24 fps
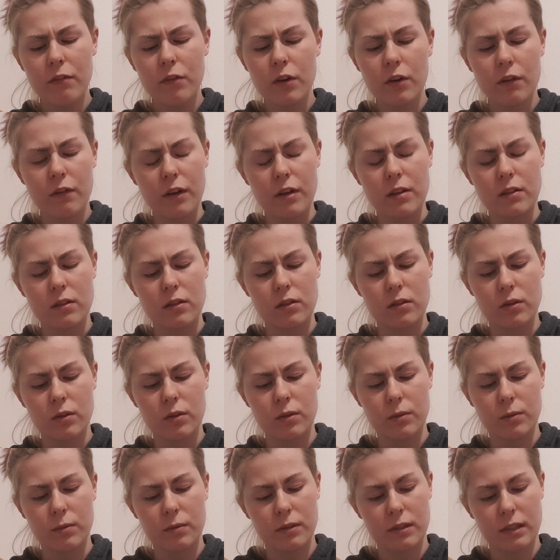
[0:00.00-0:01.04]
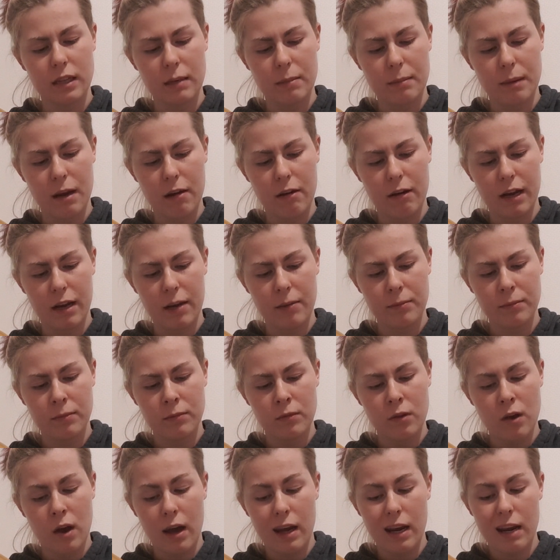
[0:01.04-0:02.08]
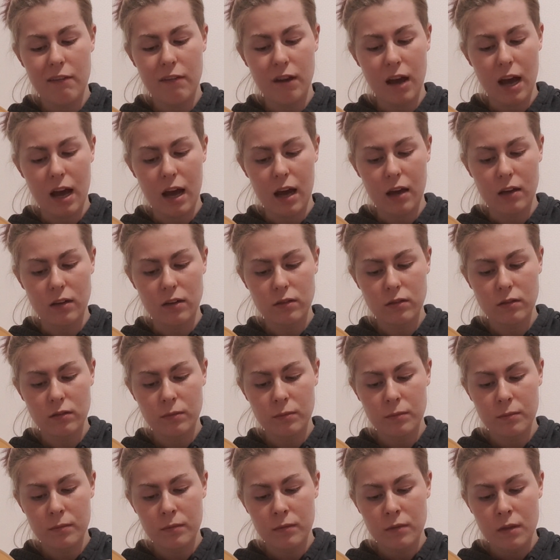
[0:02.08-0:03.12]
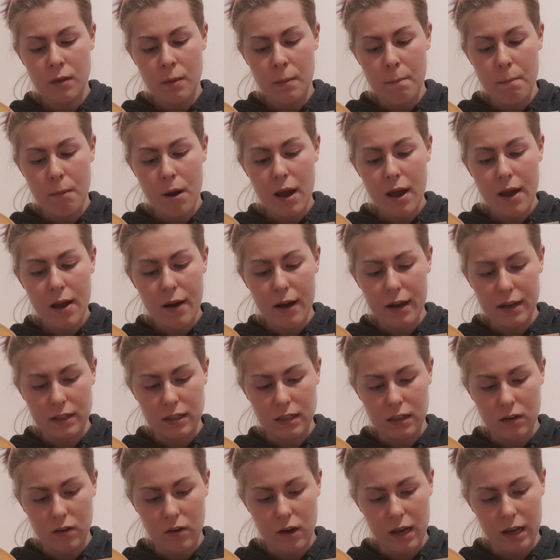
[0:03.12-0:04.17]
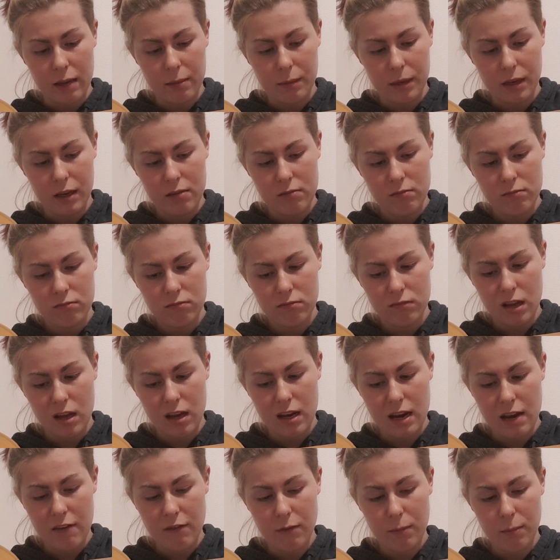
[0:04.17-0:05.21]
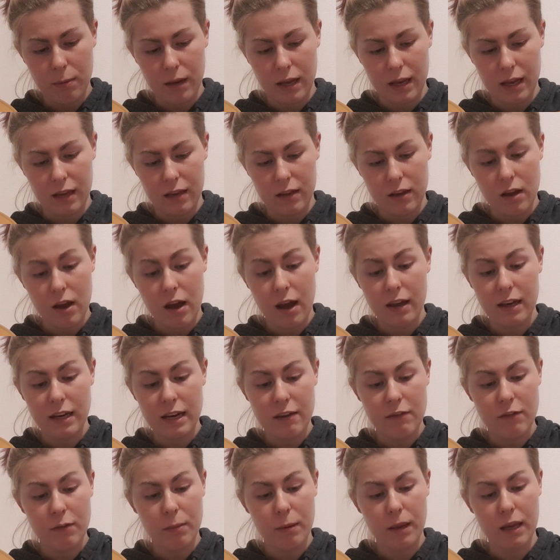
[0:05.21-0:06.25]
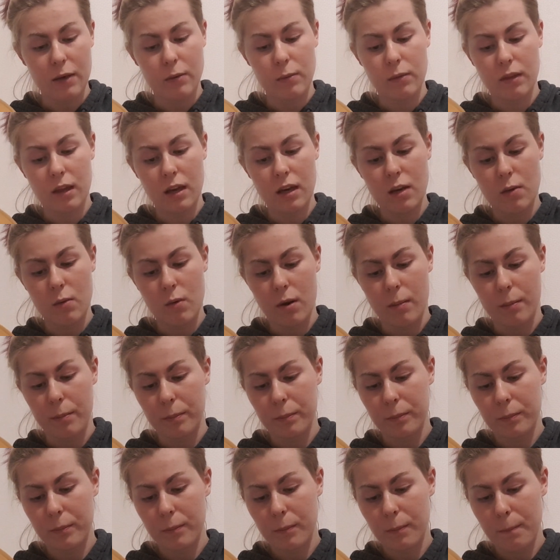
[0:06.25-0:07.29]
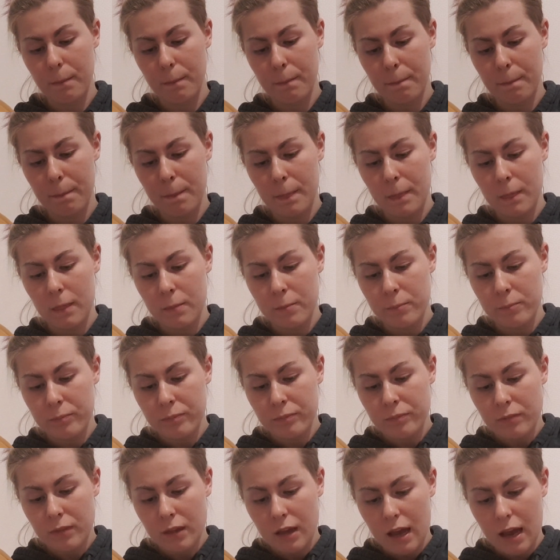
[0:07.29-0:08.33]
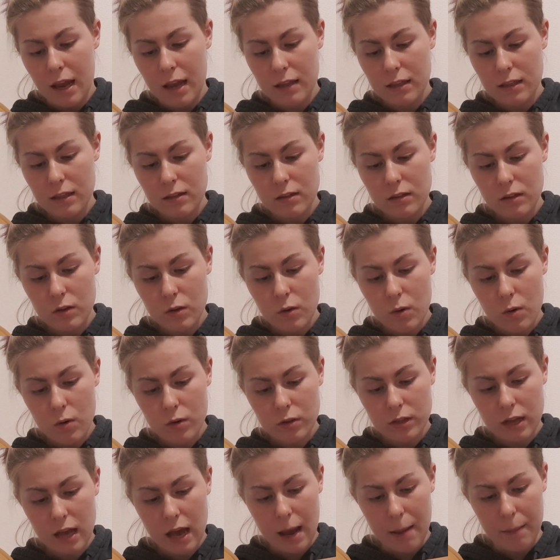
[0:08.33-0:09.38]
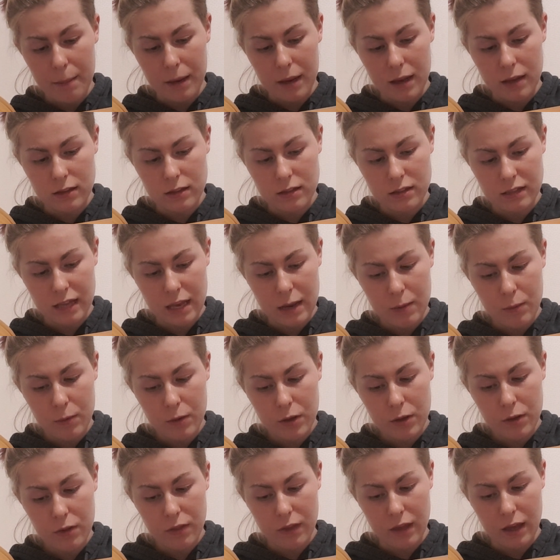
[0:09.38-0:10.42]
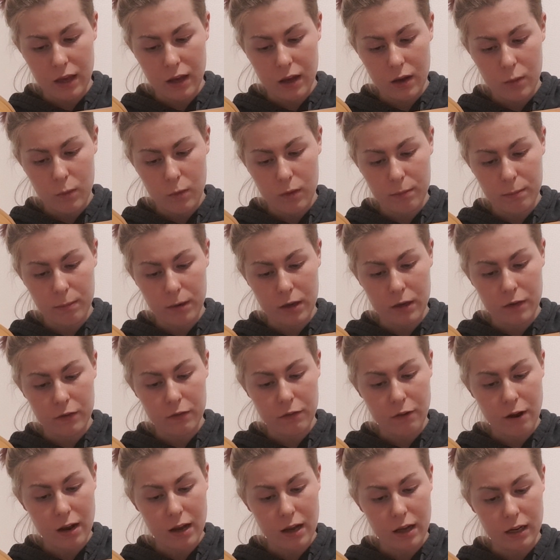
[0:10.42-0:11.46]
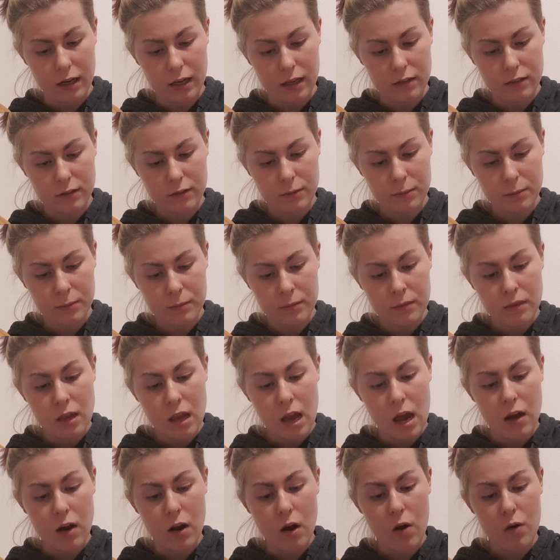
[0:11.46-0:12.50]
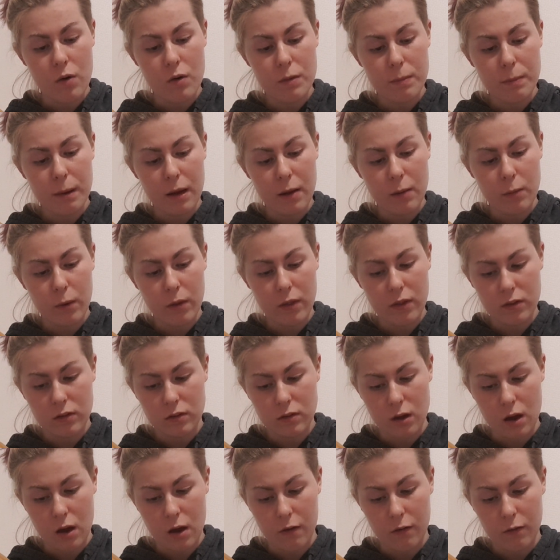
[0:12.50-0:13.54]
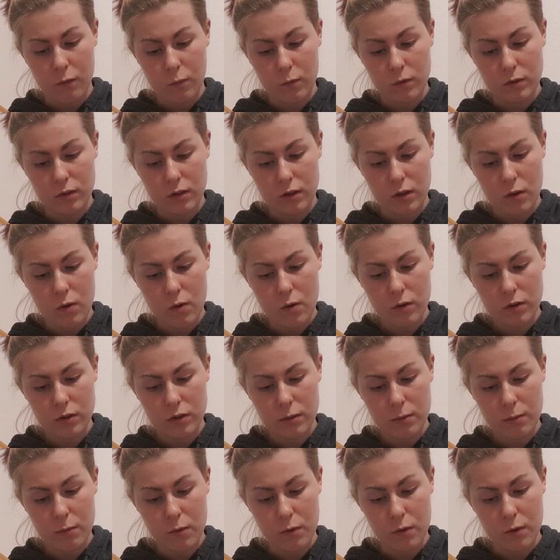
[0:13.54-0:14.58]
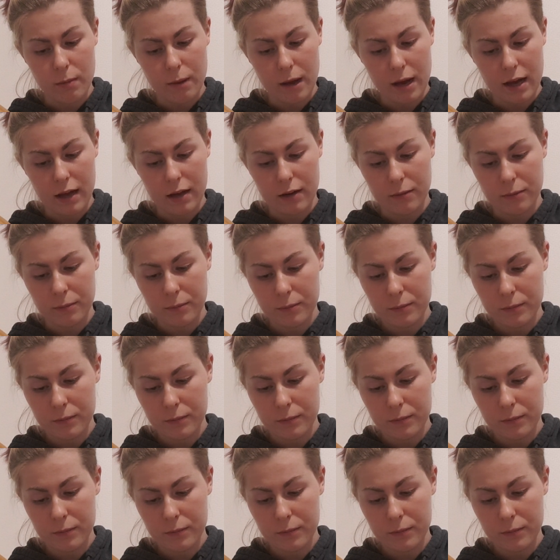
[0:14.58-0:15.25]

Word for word: no friends at all, said Mary. I never had. My eye didn't like me, and never played. I never played with anyone. It is a Yorkshire habit to say what you think with blunt frankness and old Ben Weatherstaff was a Yorkshire moor man.